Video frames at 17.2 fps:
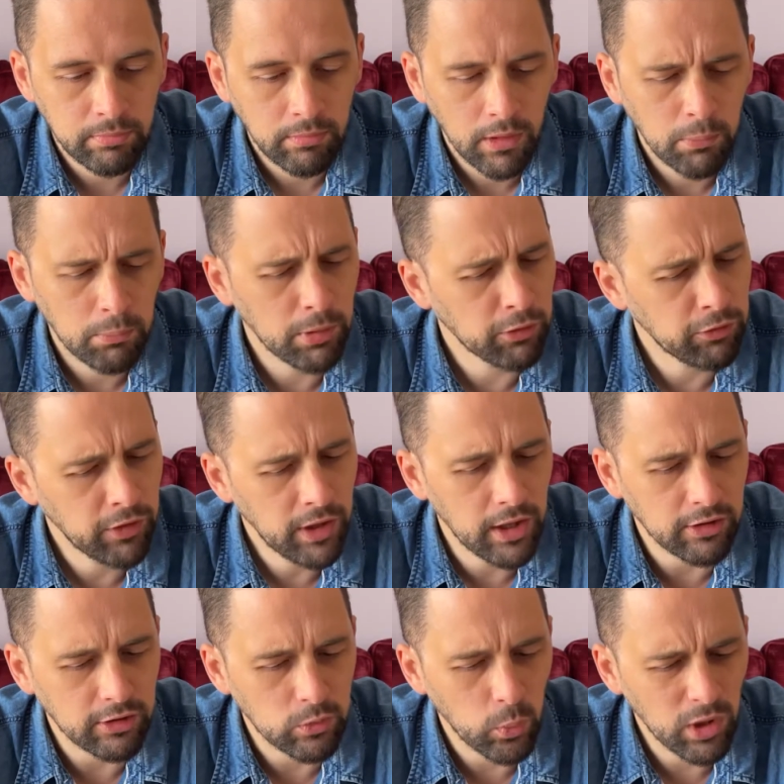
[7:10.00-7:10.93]
But
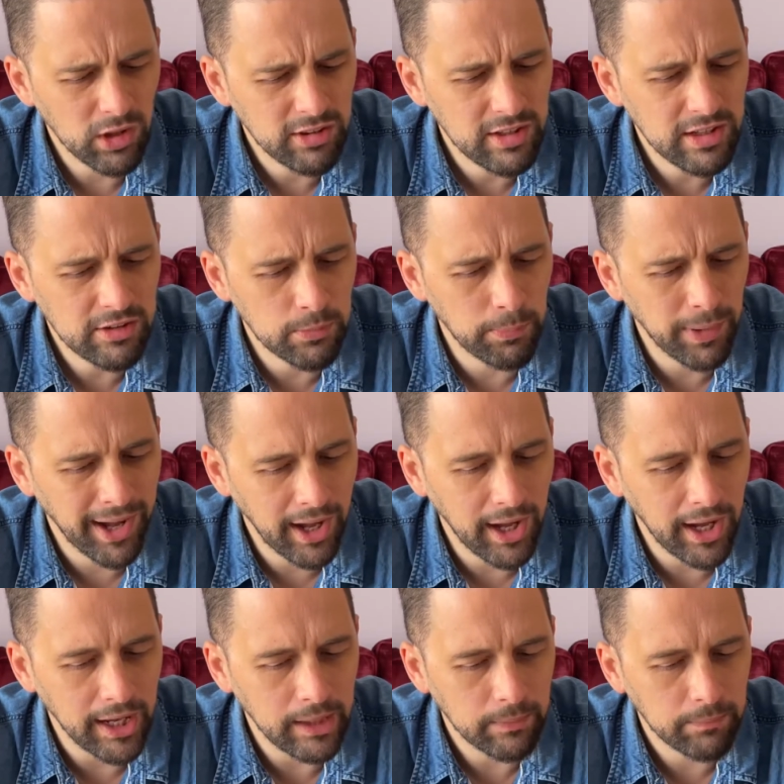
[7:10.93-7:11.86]
first, what is
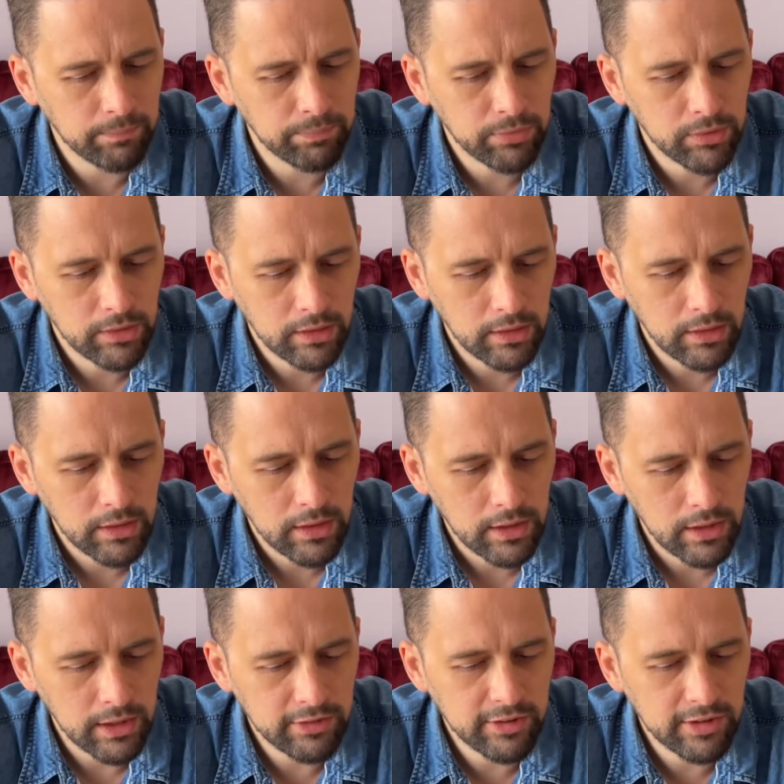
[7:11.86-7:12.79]
pi?
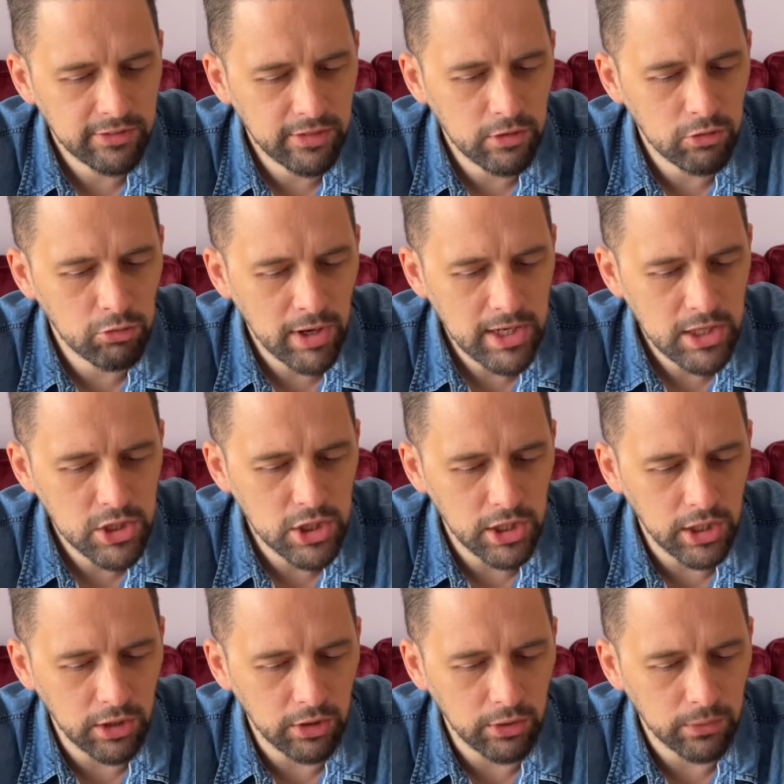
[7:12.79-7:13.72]
It is the
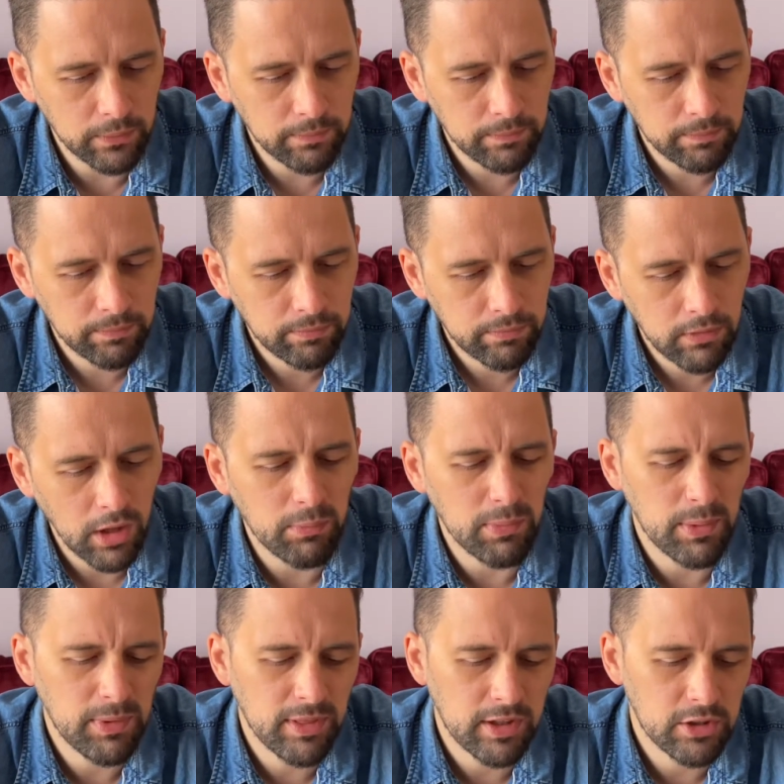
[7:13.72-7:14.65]
ratio, or
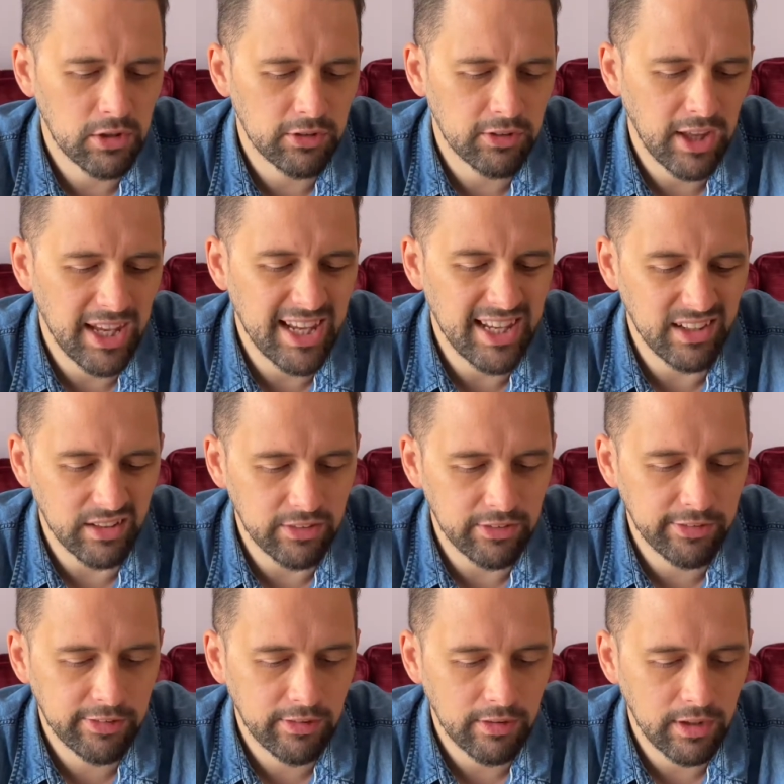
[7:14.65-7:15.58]
maybe that should say
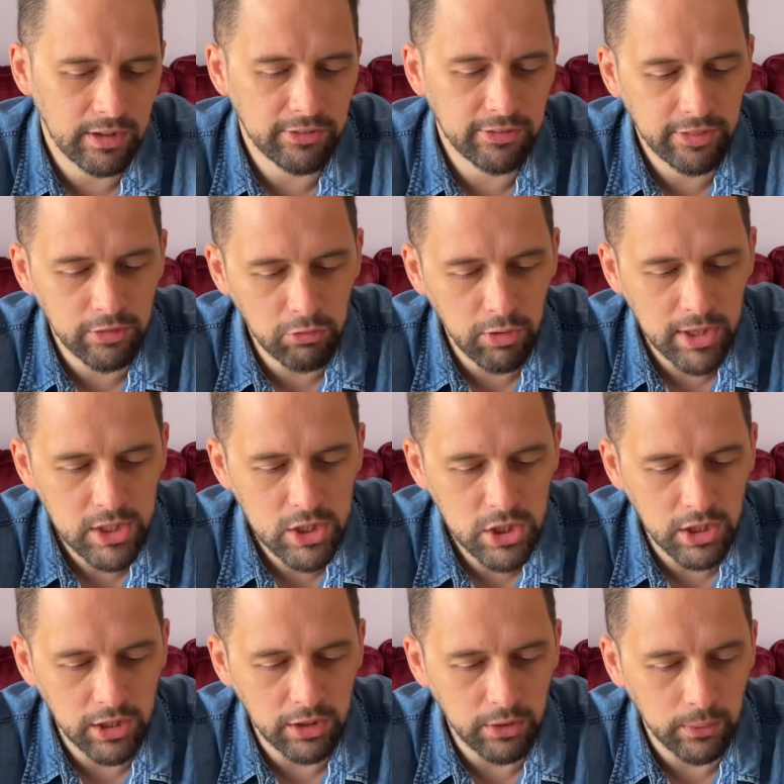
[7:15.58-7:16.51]
it's the
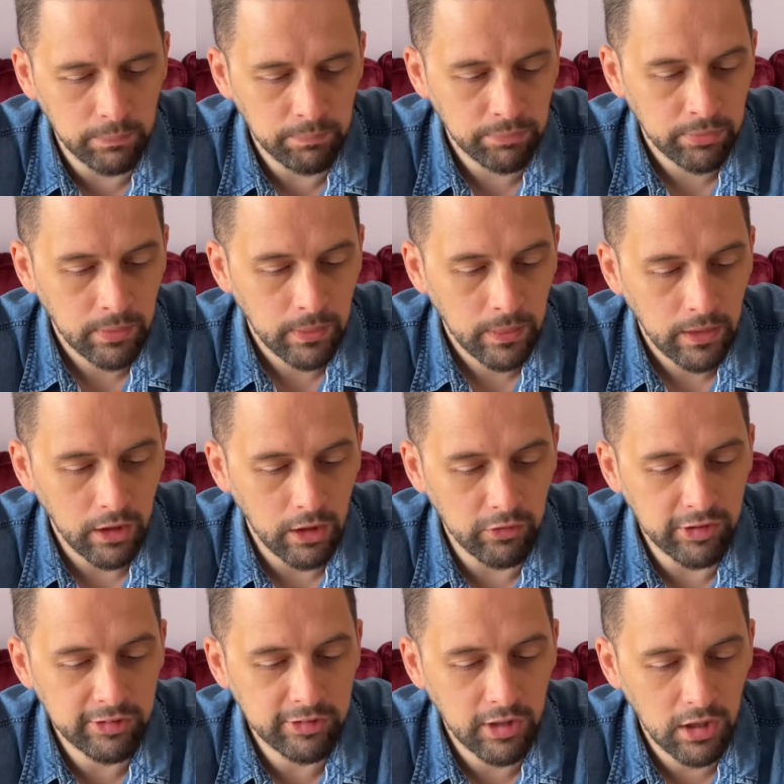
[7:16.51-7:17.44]
ratio of a
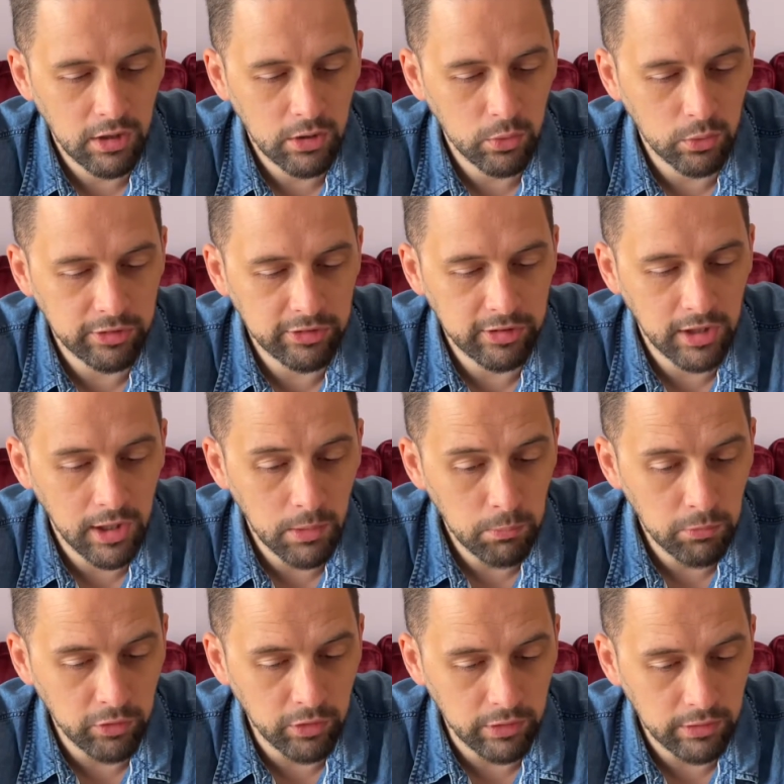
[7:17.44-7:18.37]
circle's
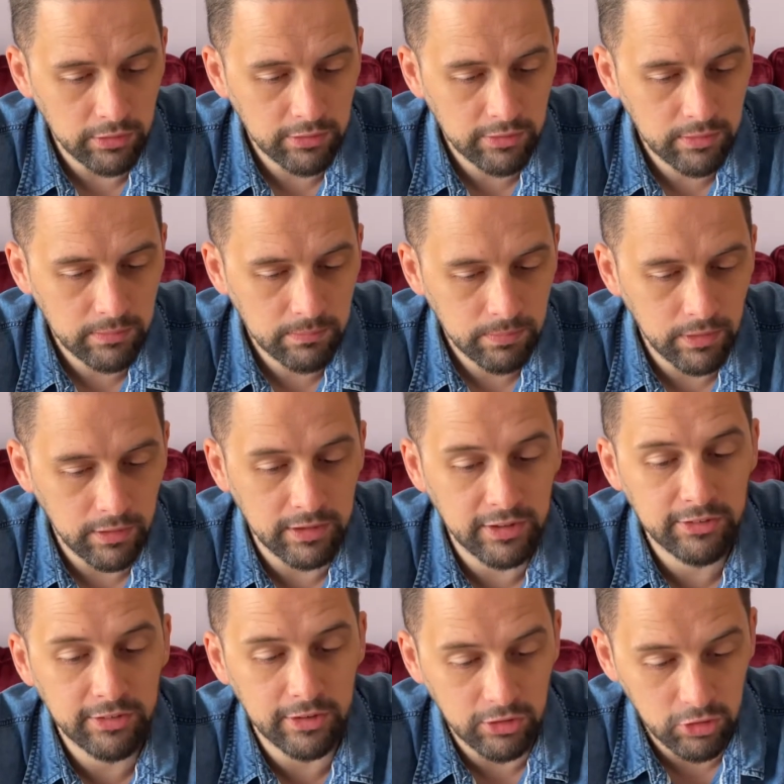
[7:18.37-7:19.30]
circumference, the
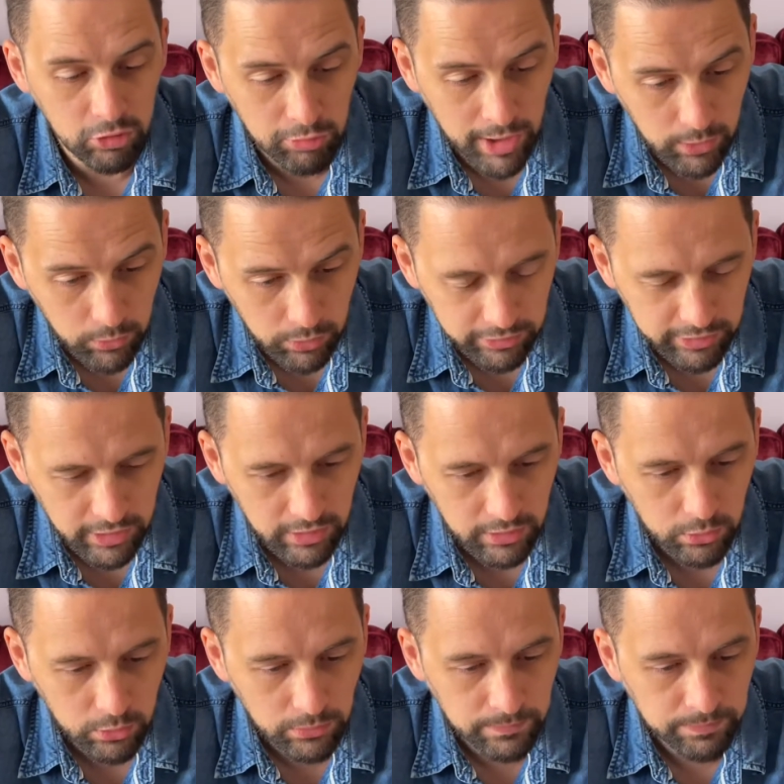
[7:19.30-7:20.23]
distance around a
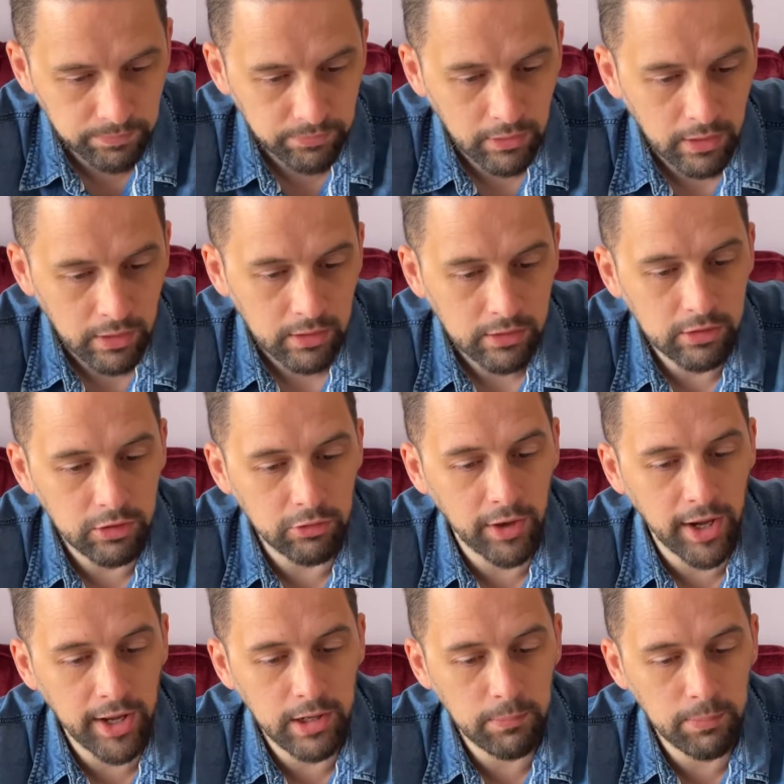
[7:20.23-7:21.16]
circle,
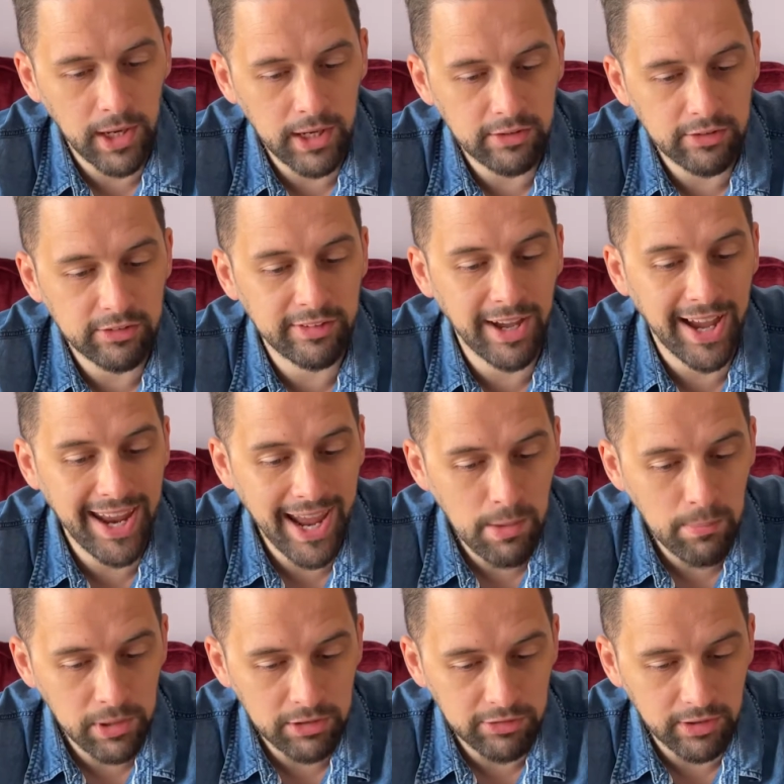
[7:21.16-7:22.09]
divided by its
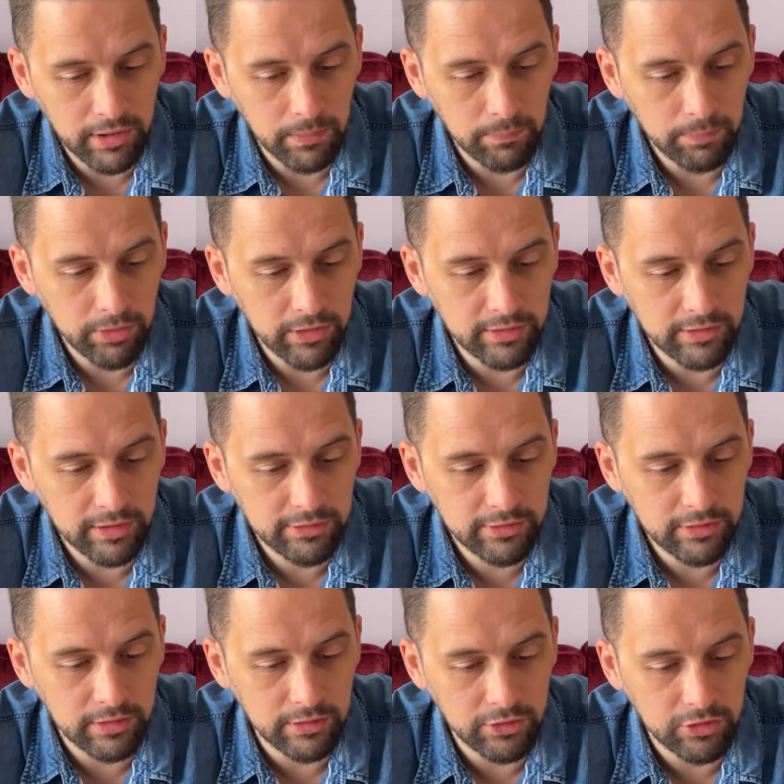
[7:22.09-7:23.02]
diameter, the
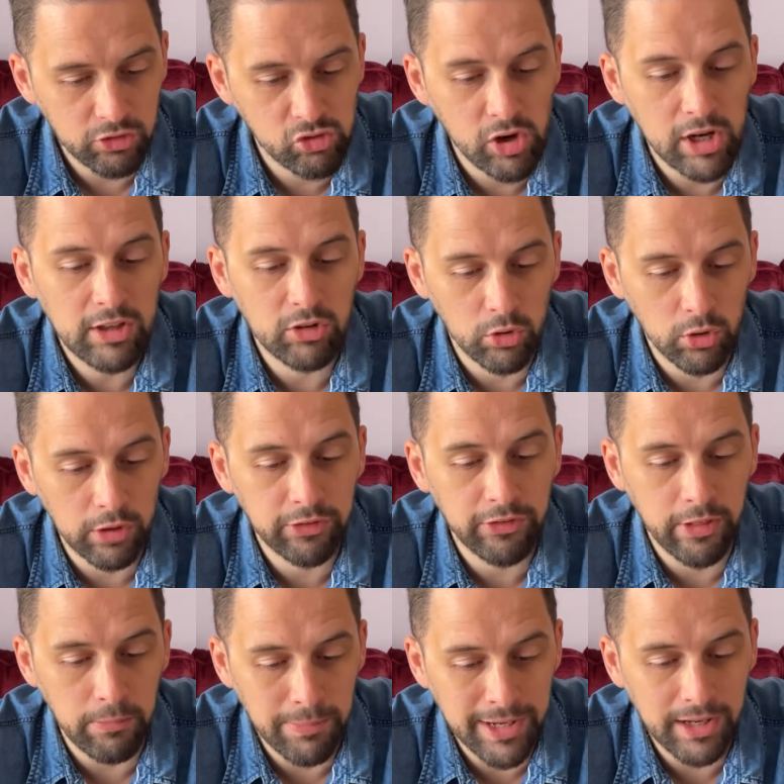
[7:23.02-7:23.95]
distance straight across
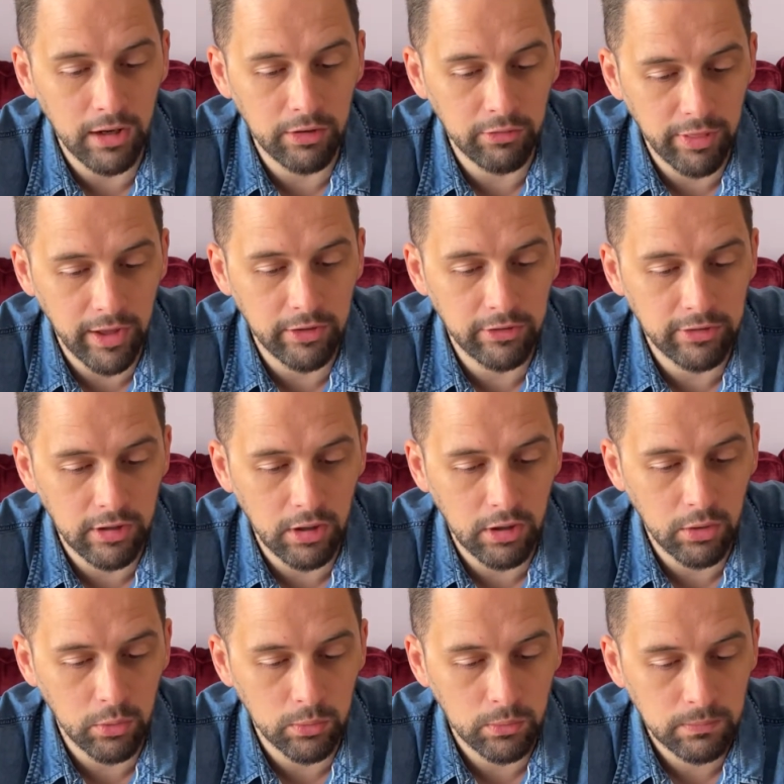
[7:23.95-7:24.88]
the middle of that
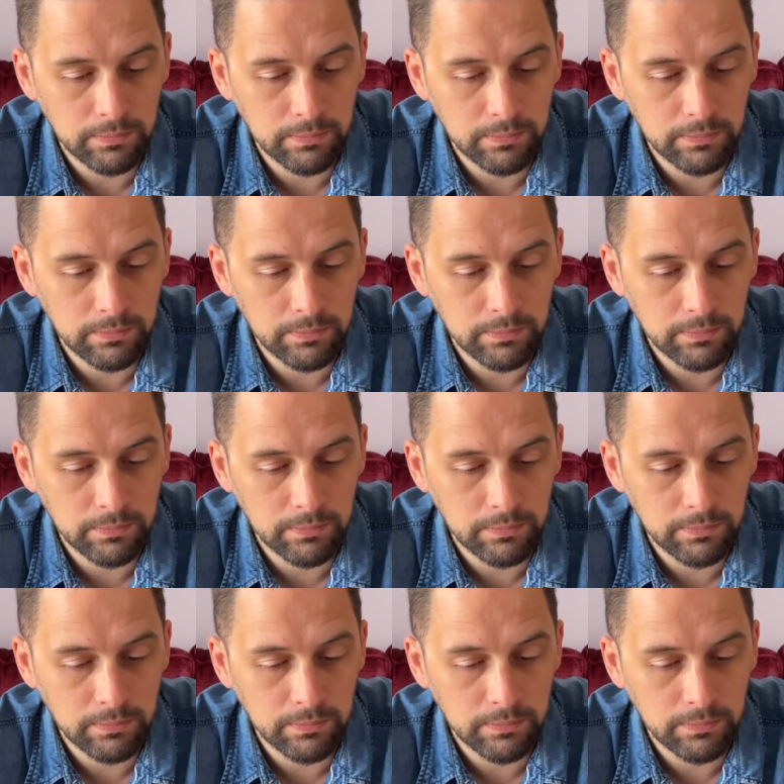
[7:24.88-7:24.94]
circle.